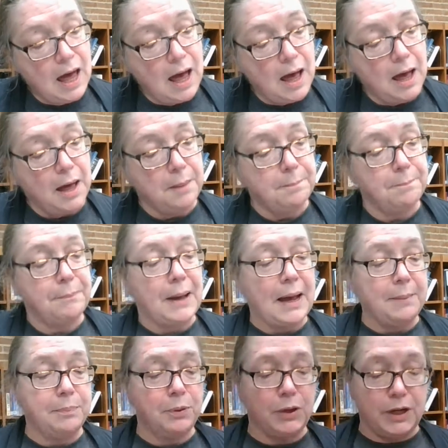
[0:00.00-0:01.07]
by
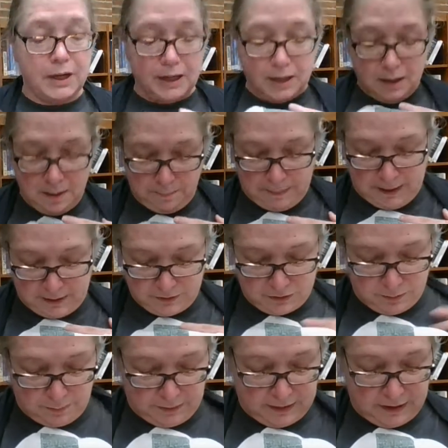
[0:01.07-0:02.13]
putting
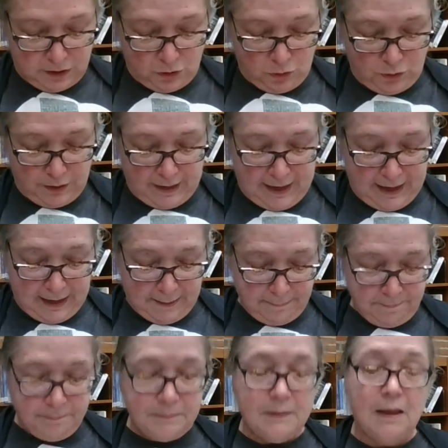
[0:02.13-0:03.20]
possibly your name,
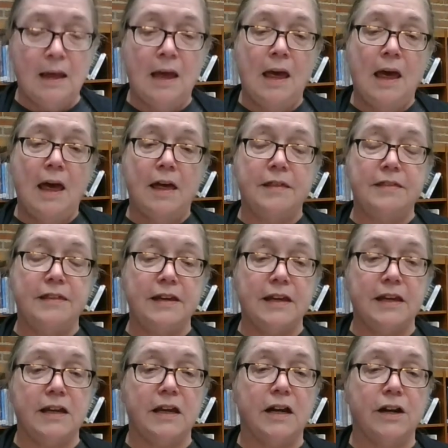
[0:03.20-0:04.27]
the
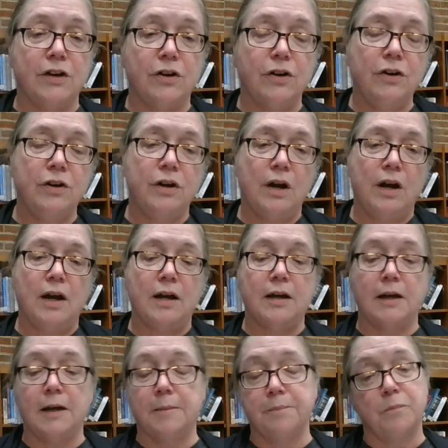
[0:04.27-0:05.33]
year,
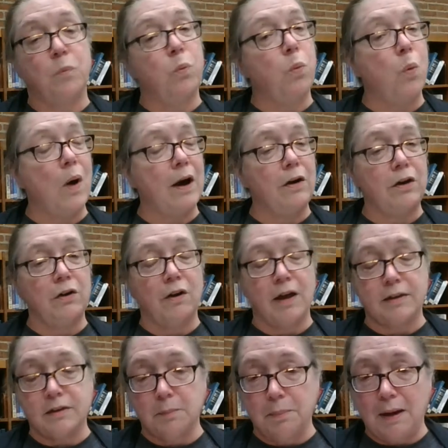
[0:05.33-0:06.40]
where you
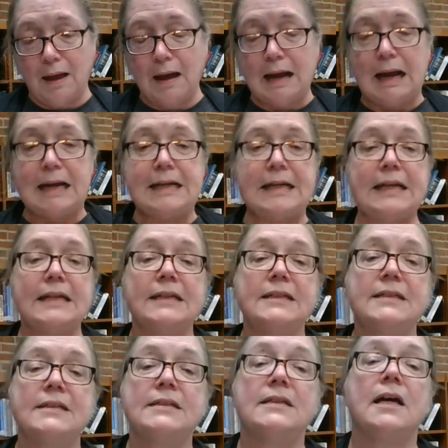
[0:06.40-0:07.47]
got the block
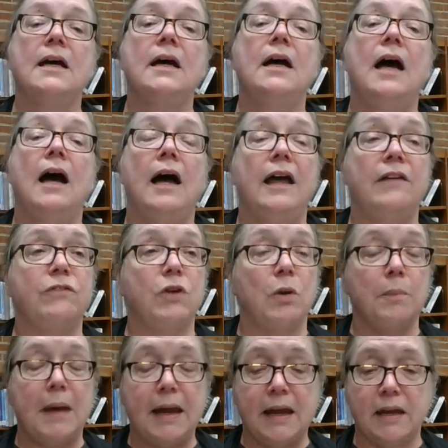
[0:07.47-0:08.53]
ideas. If you're
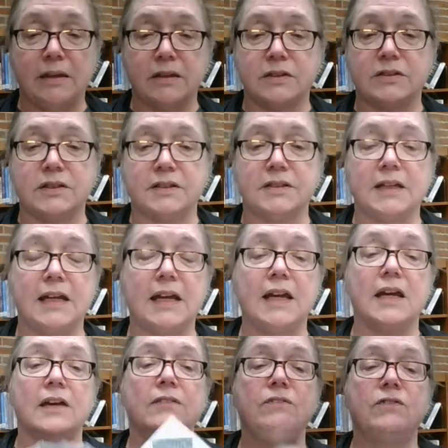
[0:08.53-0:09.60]
making this as a
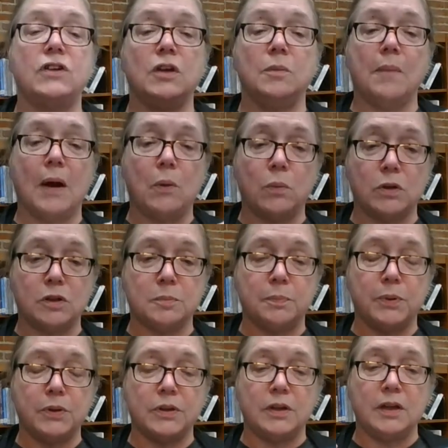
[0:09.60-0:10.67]
gift, you might want to
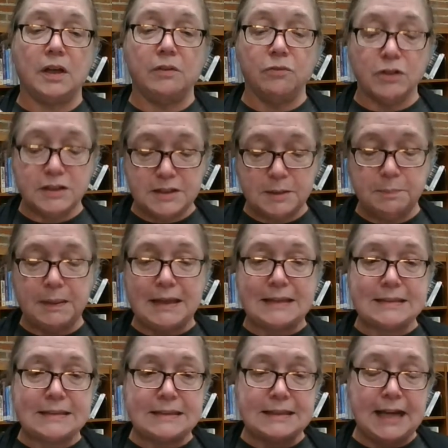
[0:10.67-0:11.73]
put the
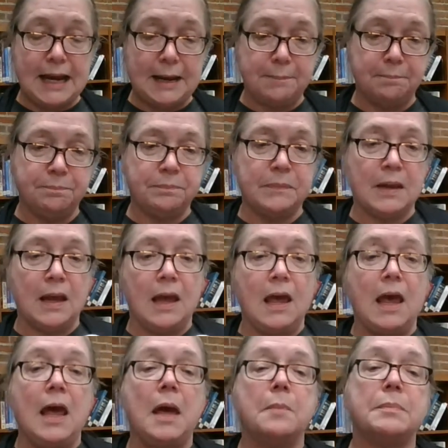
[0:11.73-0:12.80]
recipient's name.
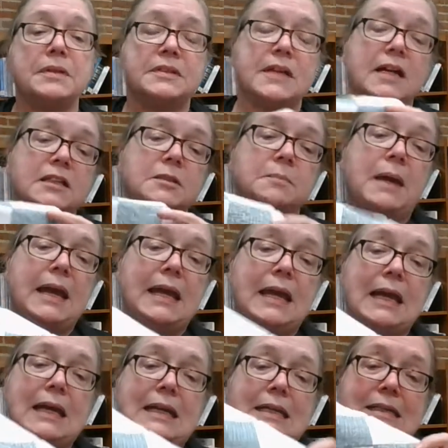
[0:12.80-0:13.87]
Besides
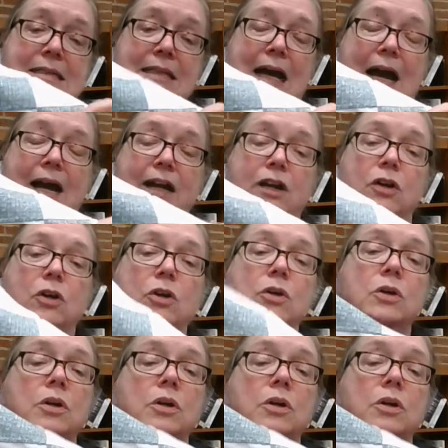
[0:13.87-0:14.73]
making an entire